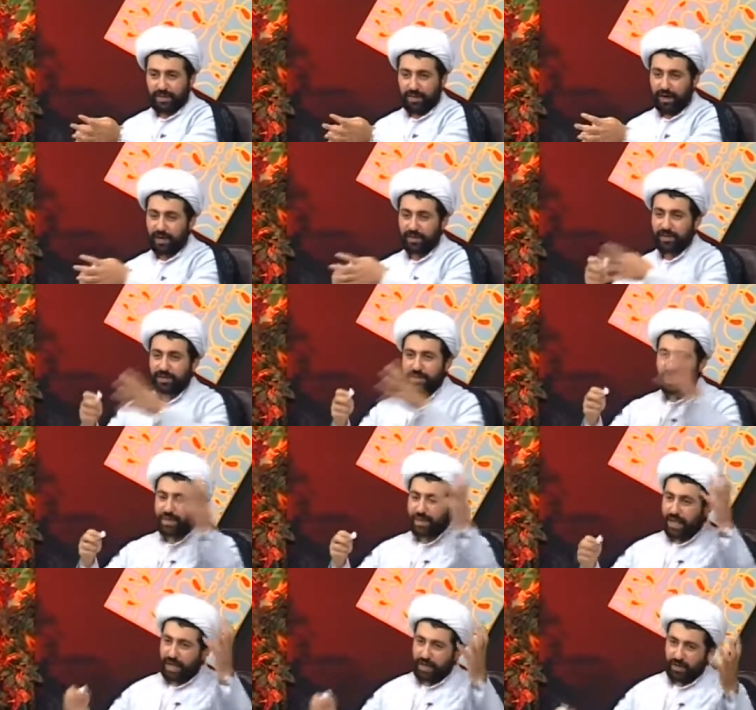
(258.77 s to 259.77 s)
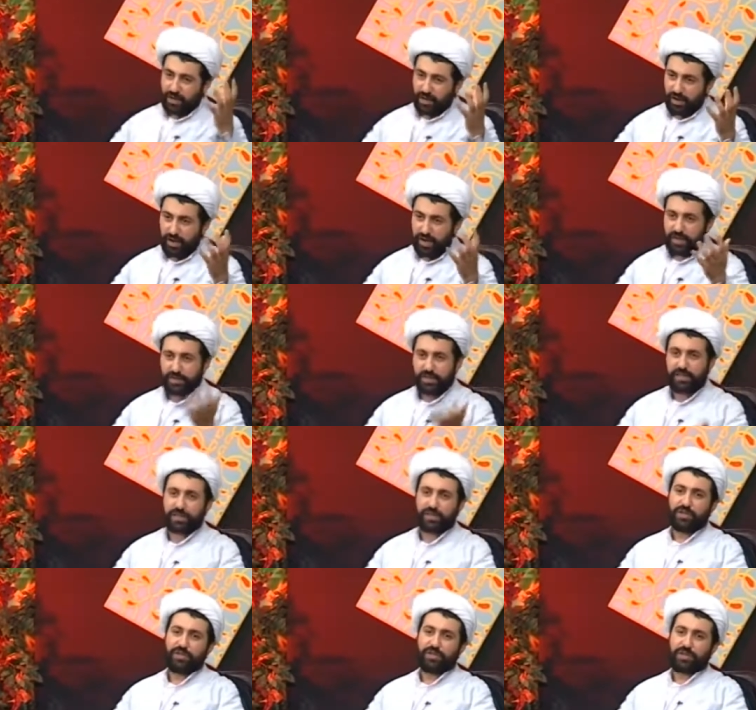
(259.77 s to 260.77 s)
other than Allah and His
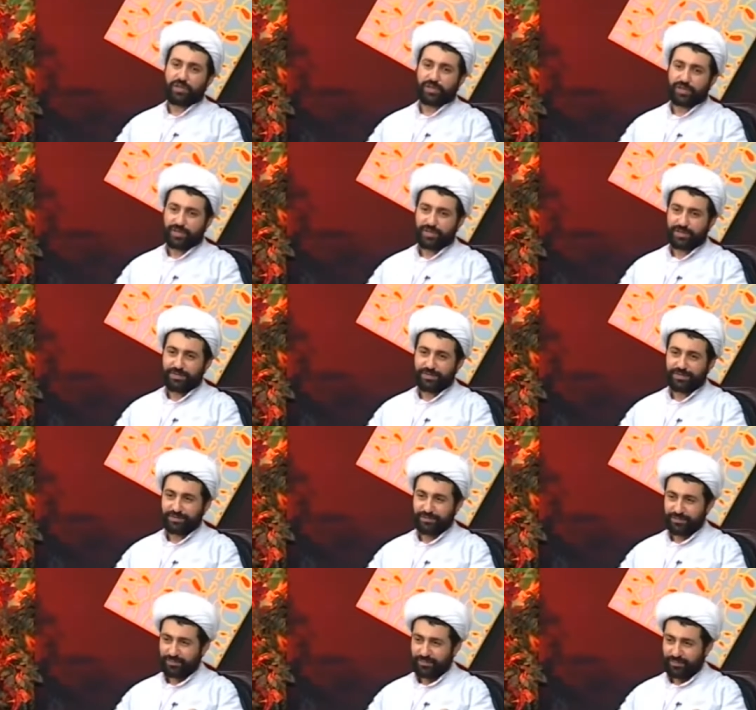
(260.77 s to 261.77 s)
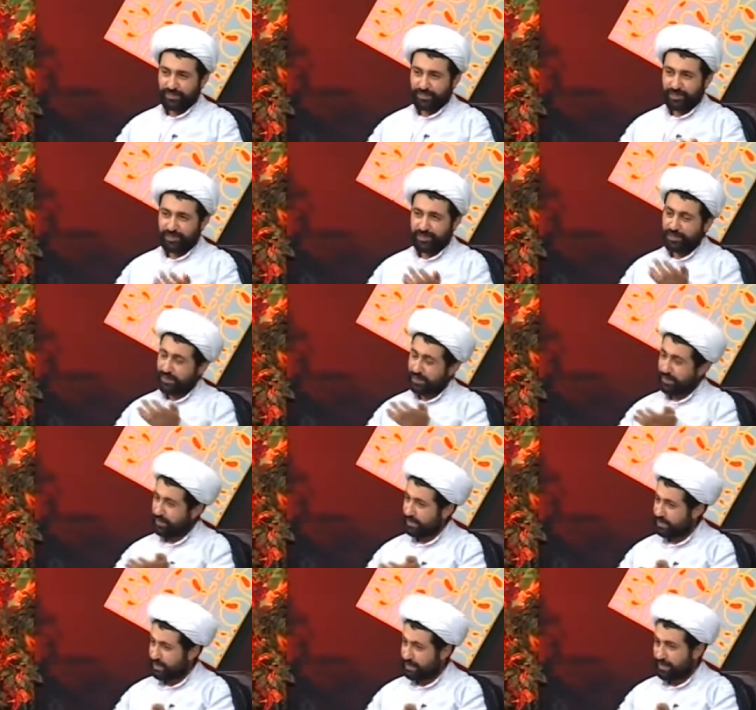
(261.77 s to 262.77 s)
creatures. This
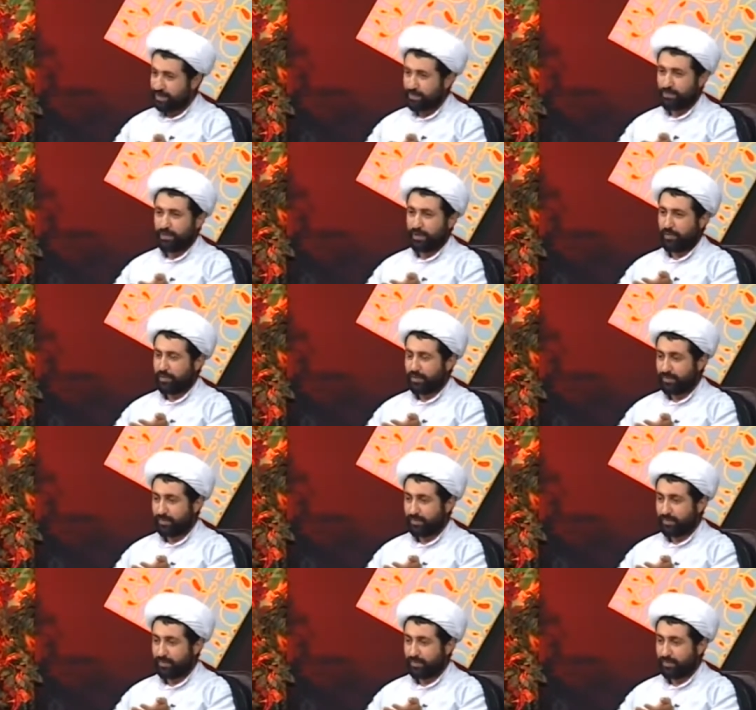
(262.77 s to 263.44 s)
is the second problem.